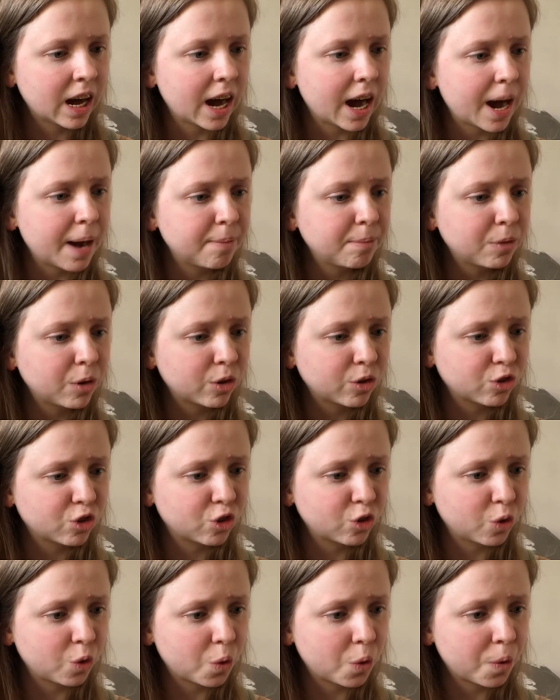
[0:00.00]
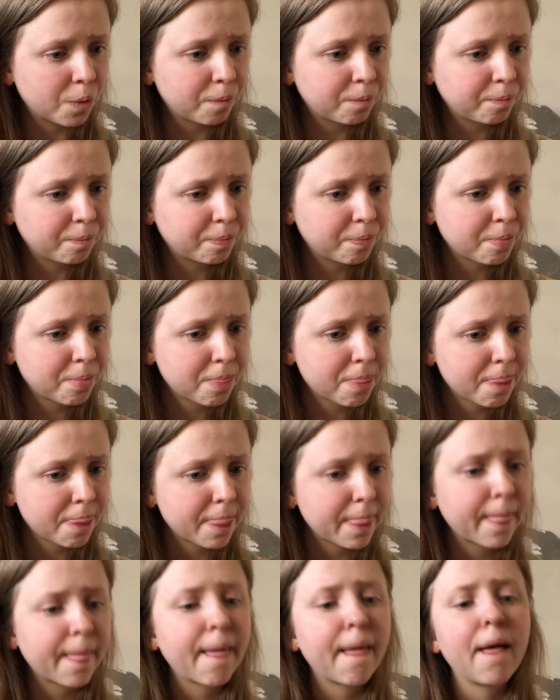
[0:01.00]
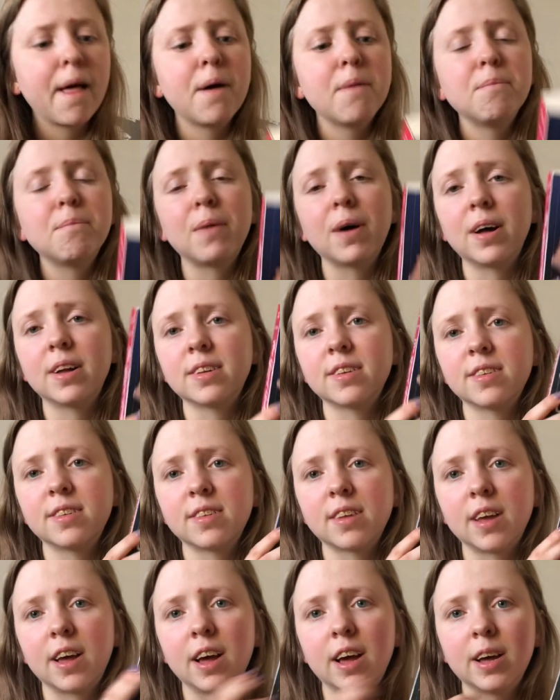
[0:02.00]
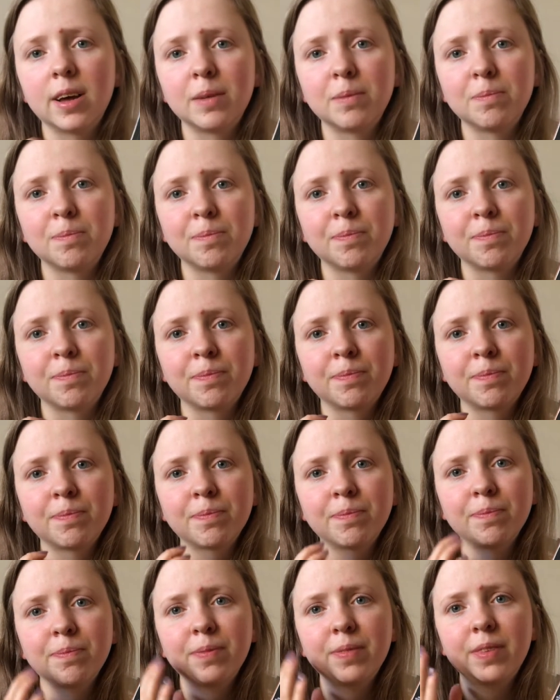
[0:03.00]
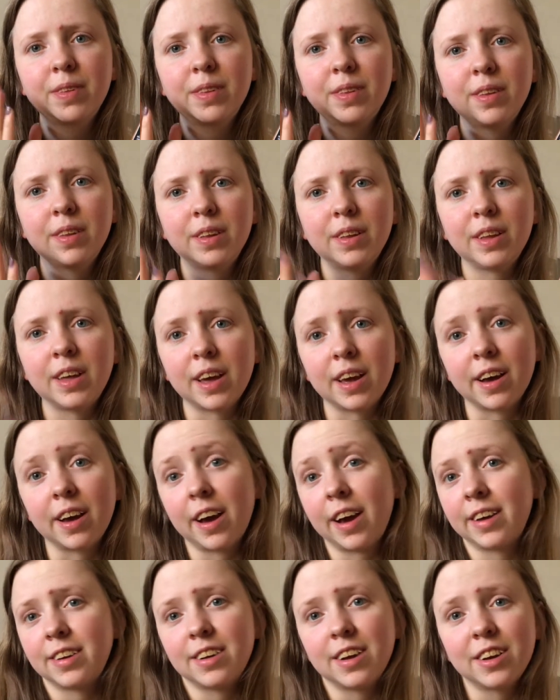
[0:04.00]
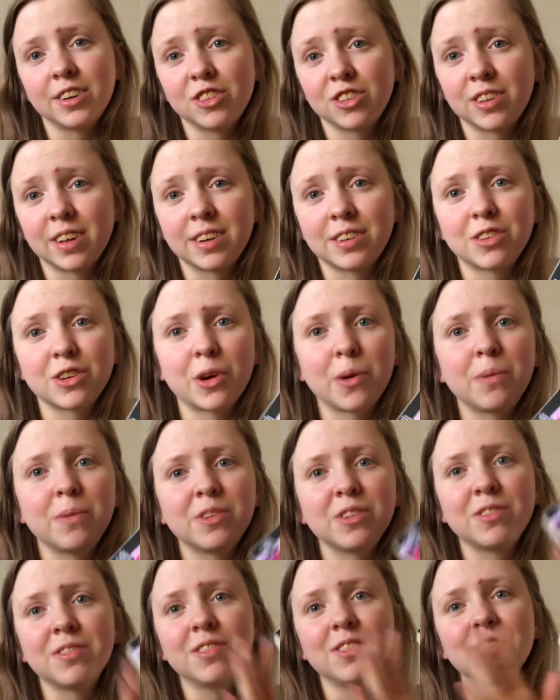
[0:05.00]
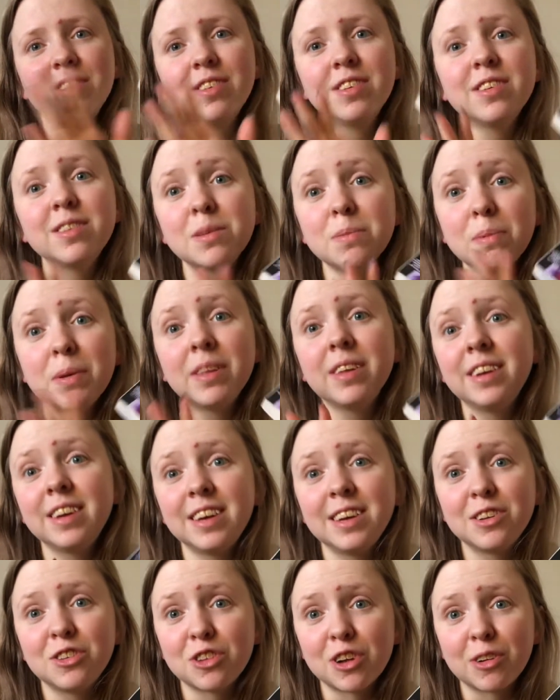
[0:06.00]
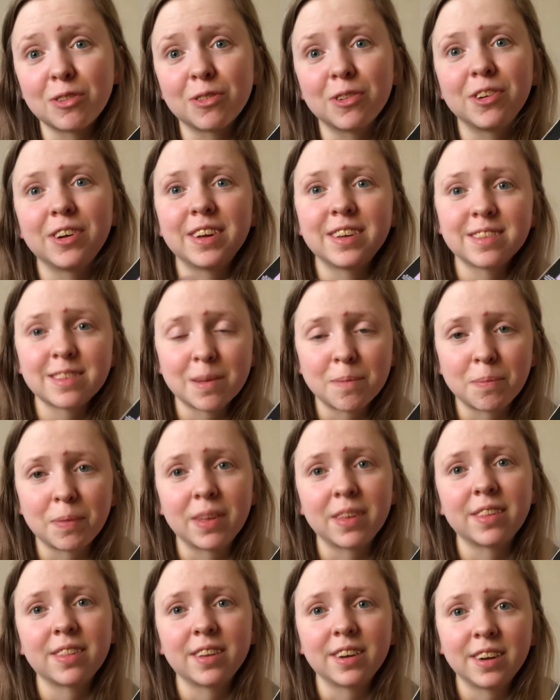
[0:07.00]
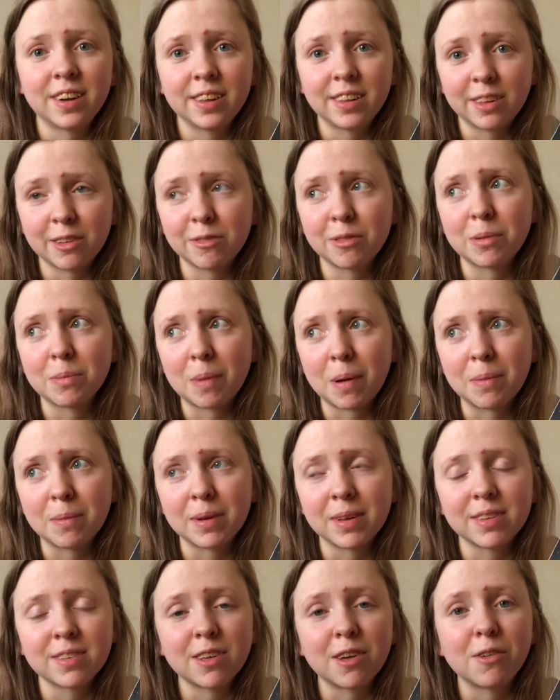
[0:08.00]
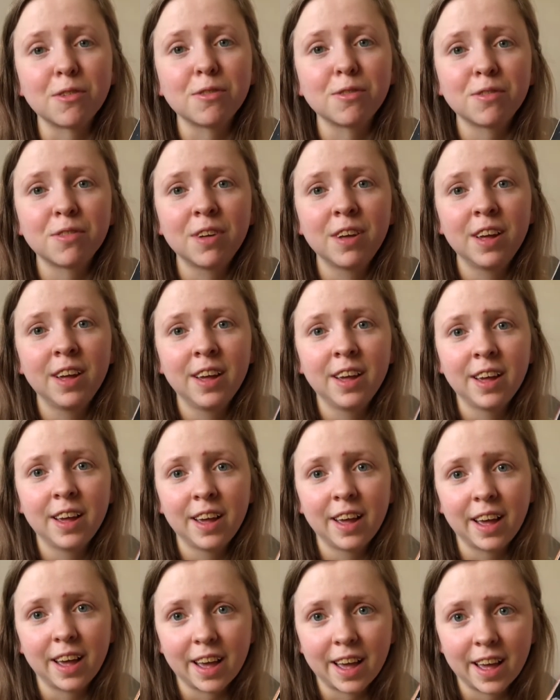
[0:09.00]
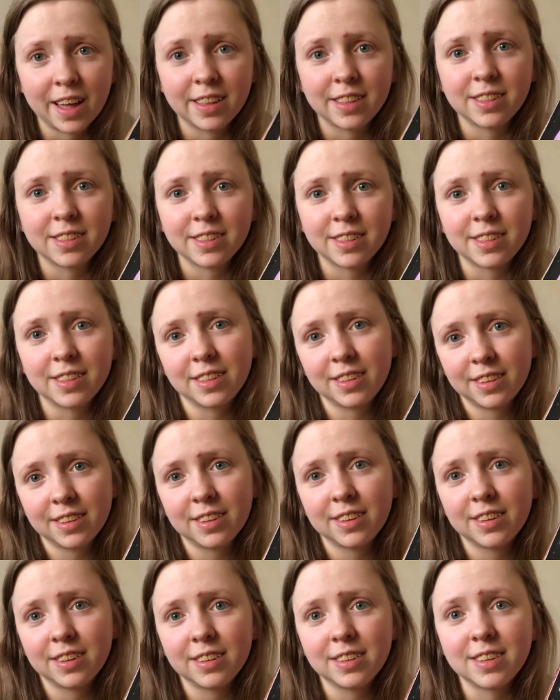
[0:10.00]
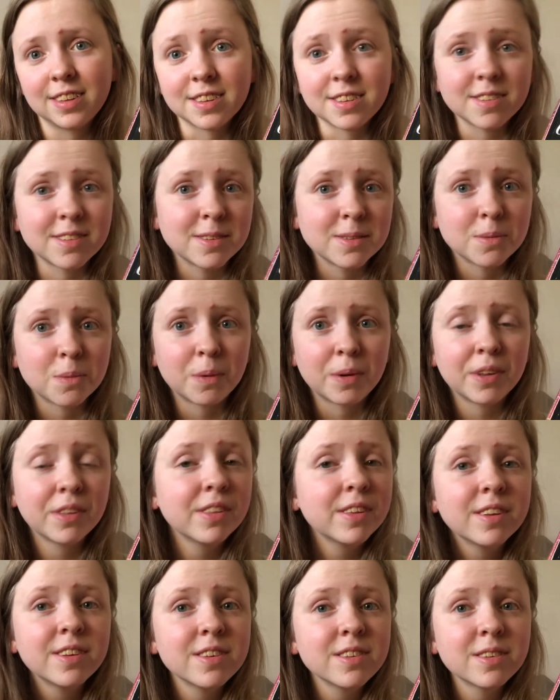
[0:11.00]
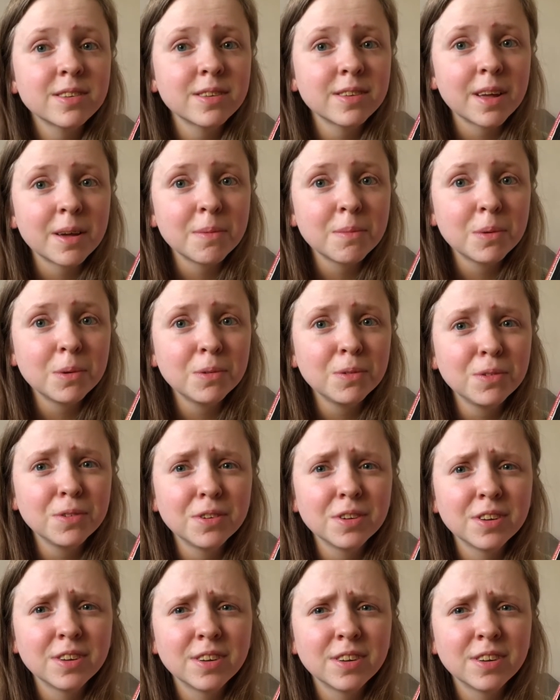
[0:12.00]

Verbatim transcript: I'm not sure but um, yeah, I, I just had to go with disability in general as something that I love about myself. And this is one of the disabled,